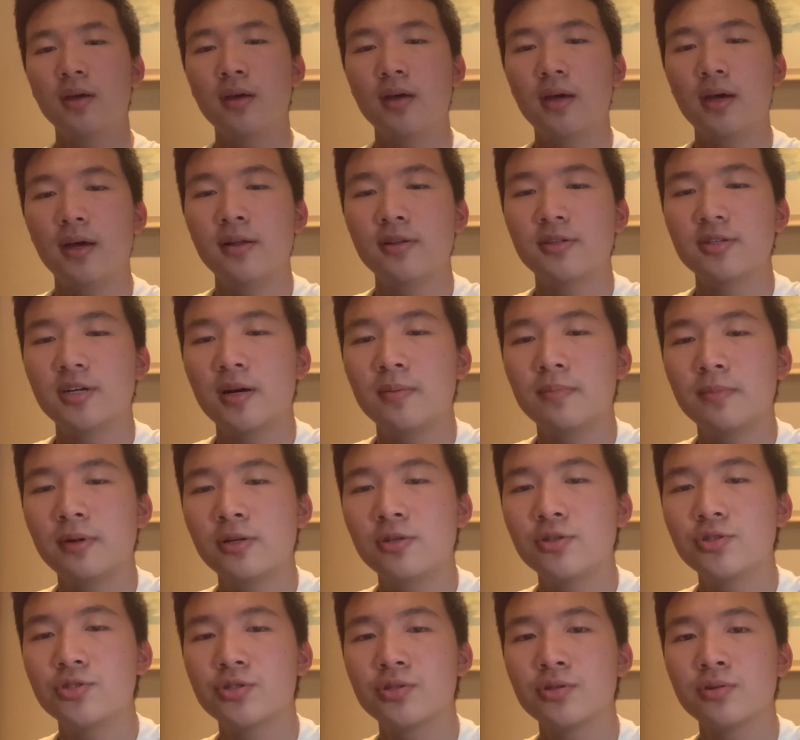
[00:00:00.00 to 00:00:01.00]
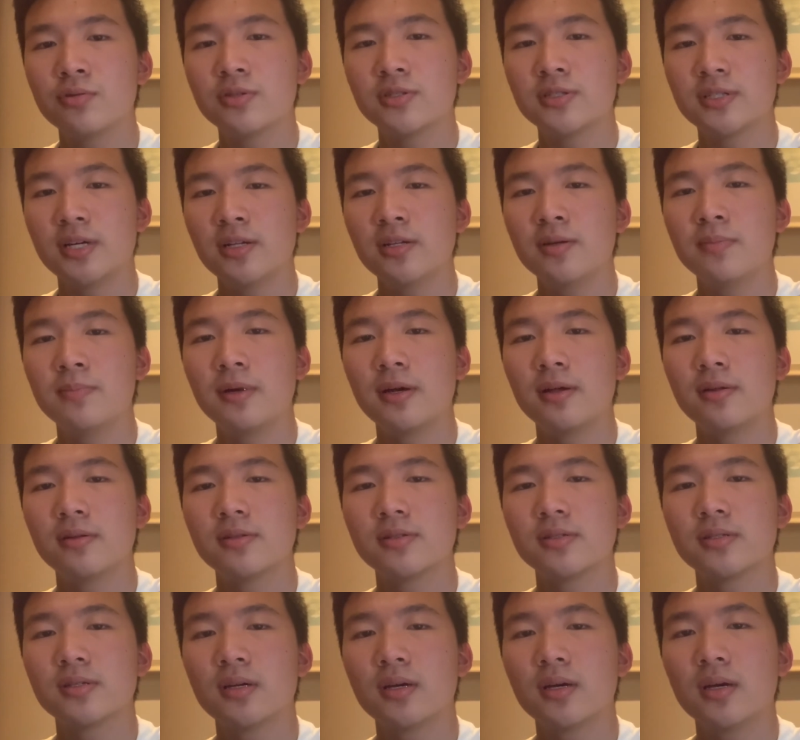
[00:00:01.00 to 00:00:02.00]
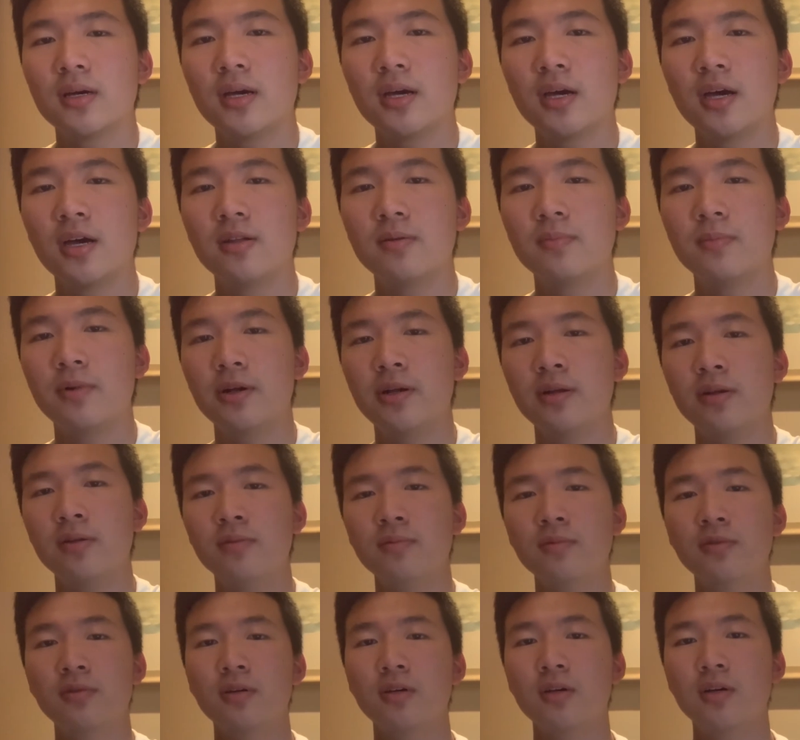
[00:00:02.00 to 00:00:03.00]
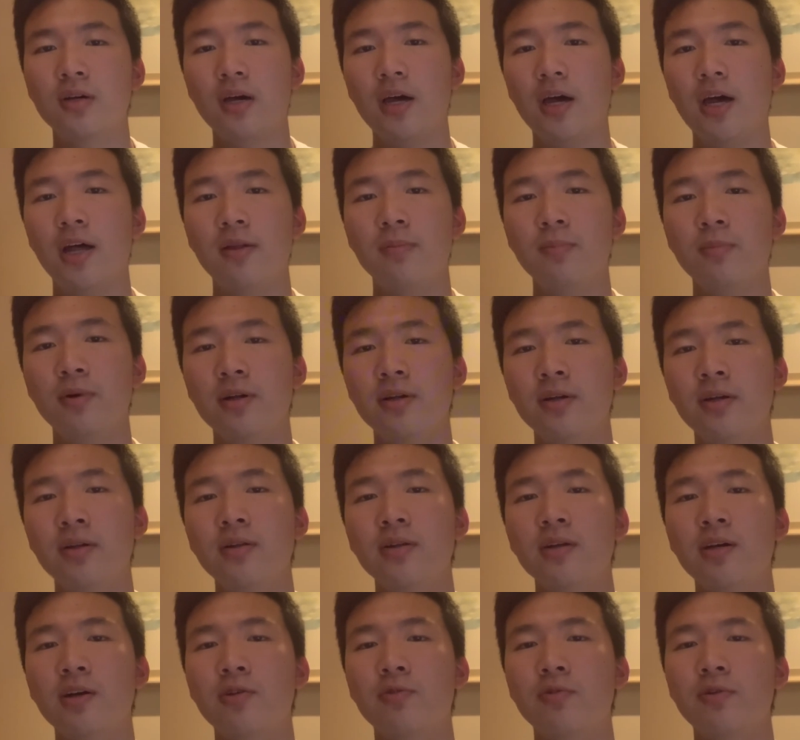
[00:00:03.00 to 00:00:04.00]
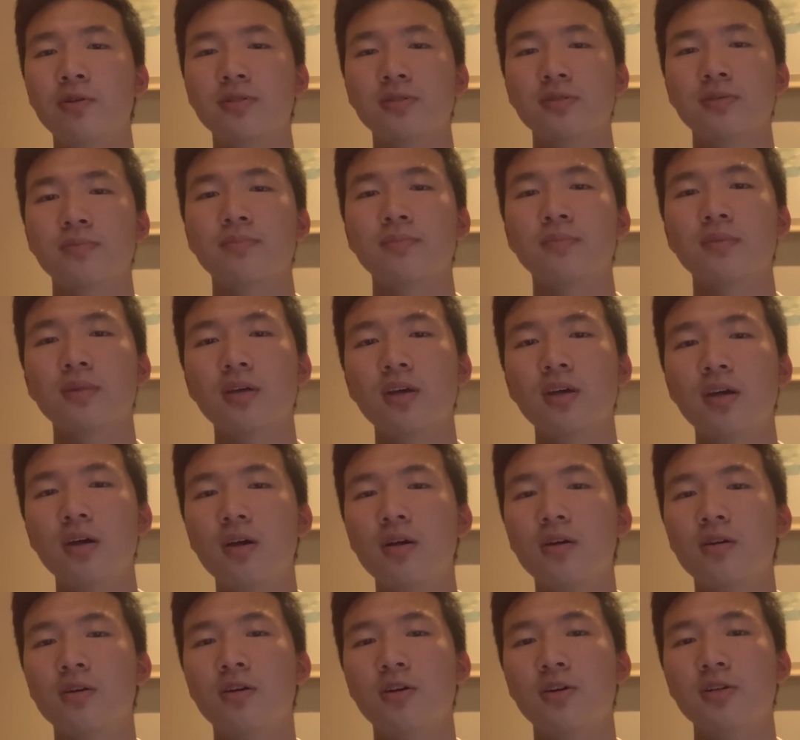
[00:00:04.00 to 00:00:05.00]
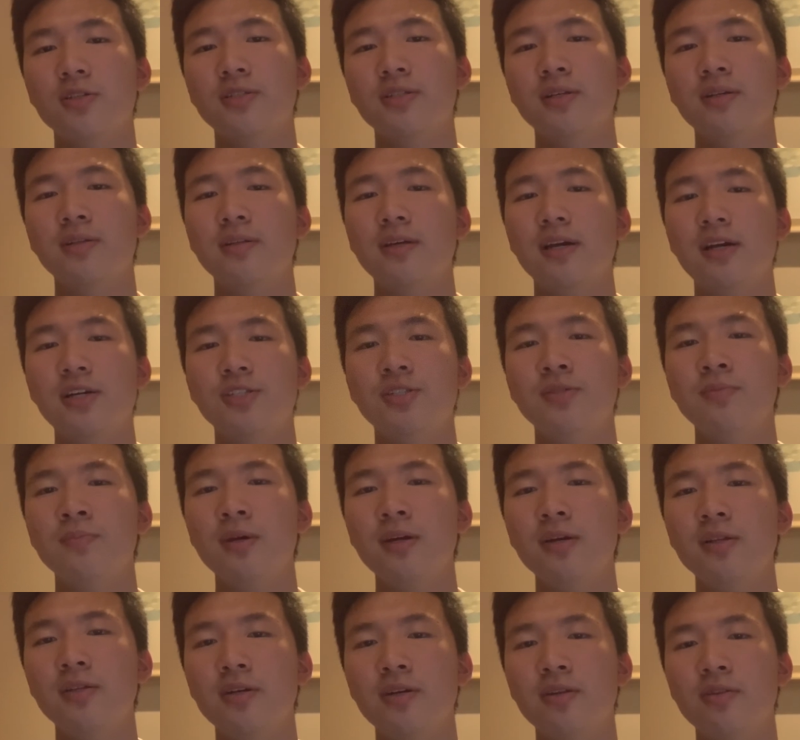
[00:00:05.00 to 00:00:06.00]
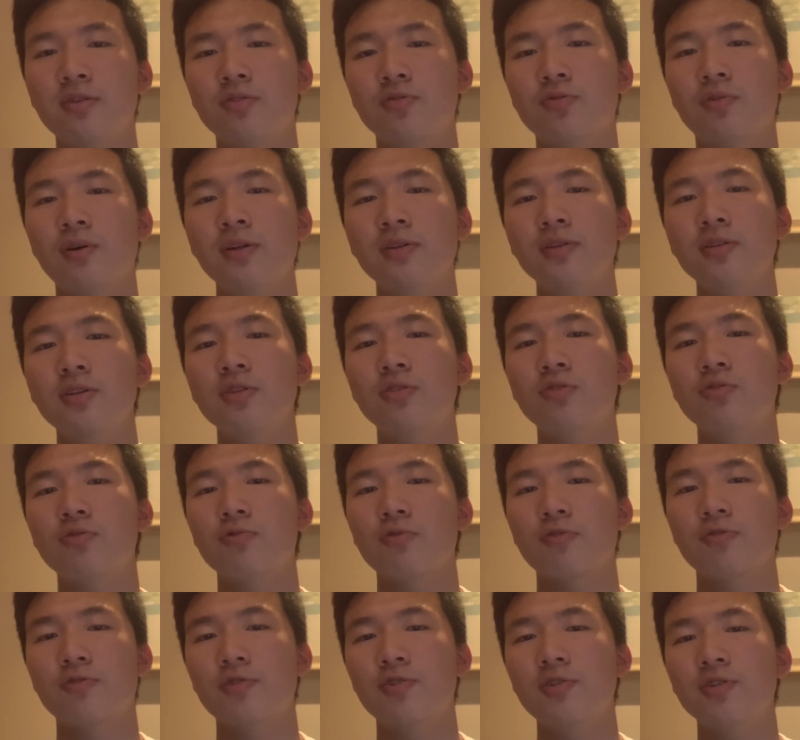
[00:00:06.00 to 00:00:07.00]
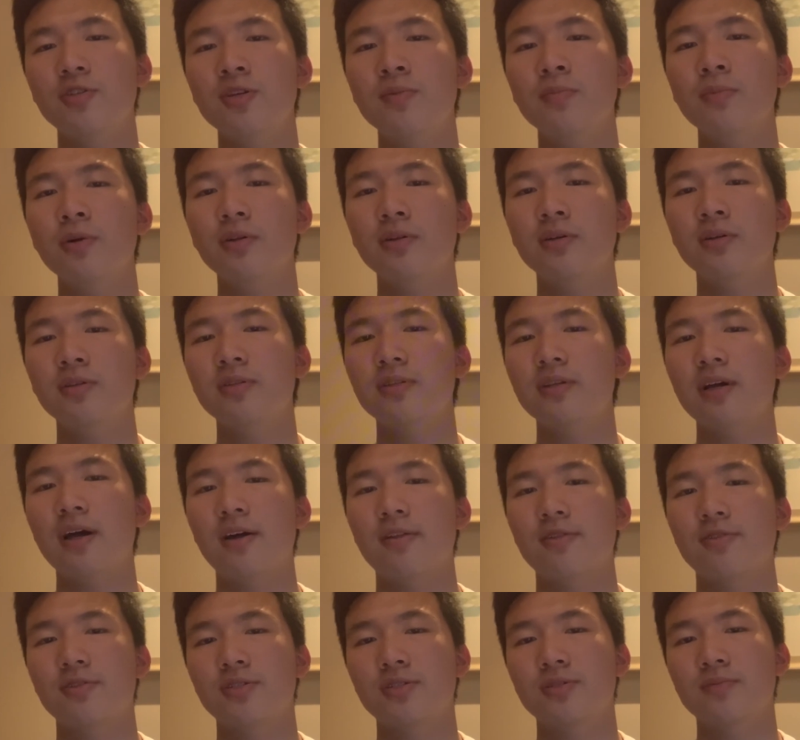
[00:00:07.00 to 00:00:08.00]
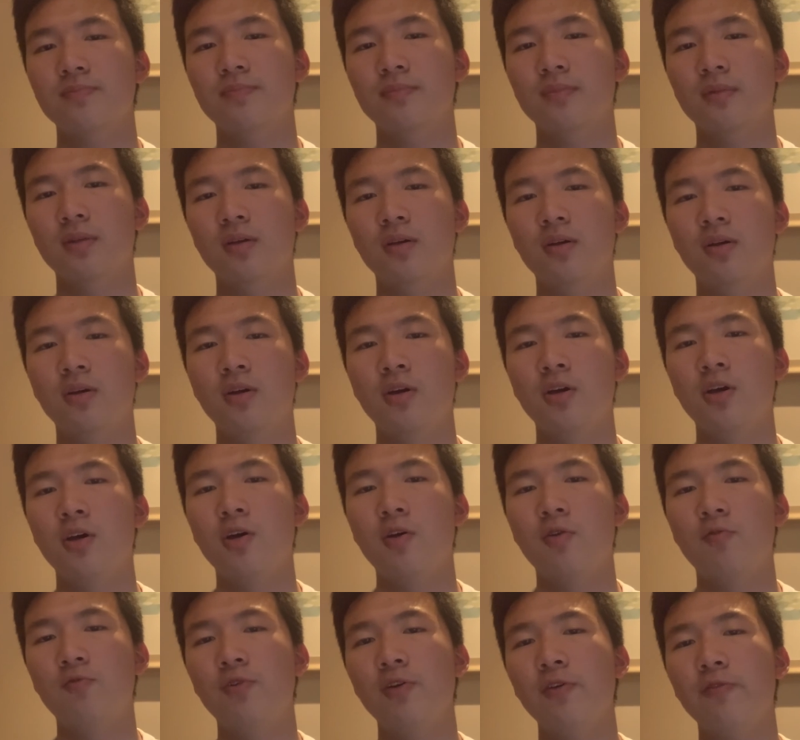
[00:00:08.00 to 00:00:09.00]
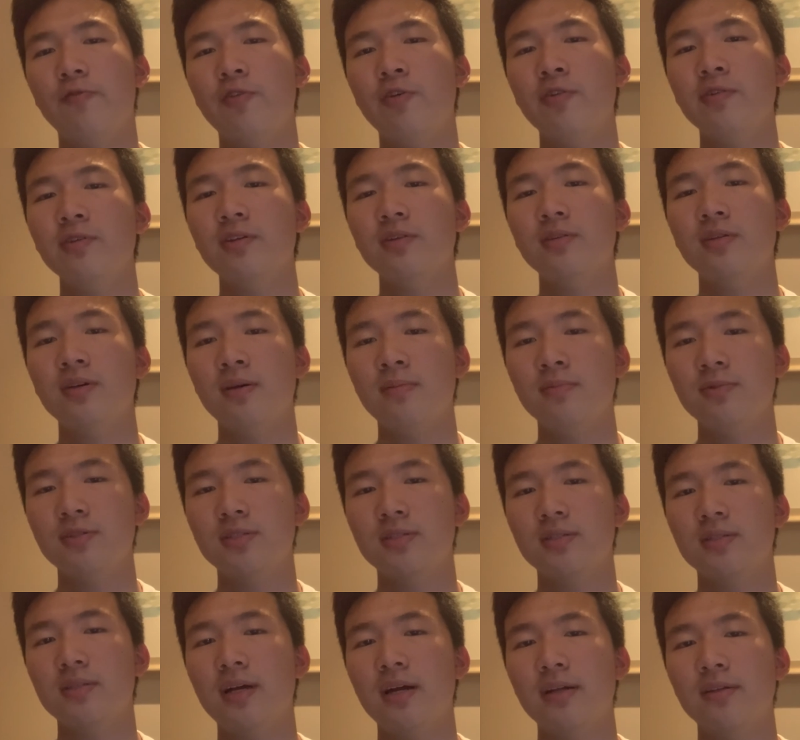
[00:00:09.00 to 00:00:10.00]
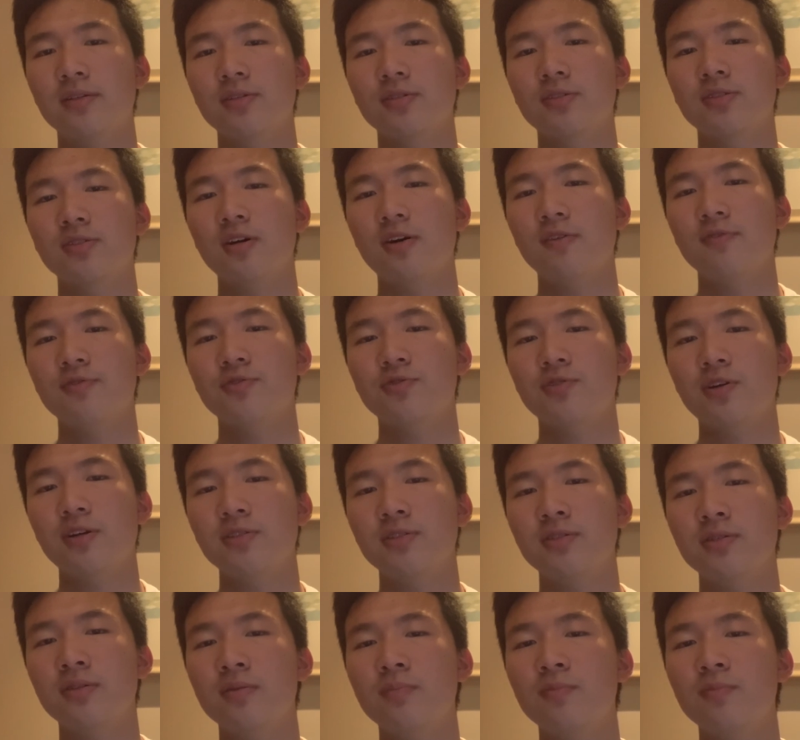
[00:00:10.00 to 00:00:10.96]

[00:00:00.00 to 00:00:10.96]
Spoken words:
anti-Manchu sentiments, and millionairism, caused an estimated 20 to 30 million deaths. Reform attempts like the self-strengthening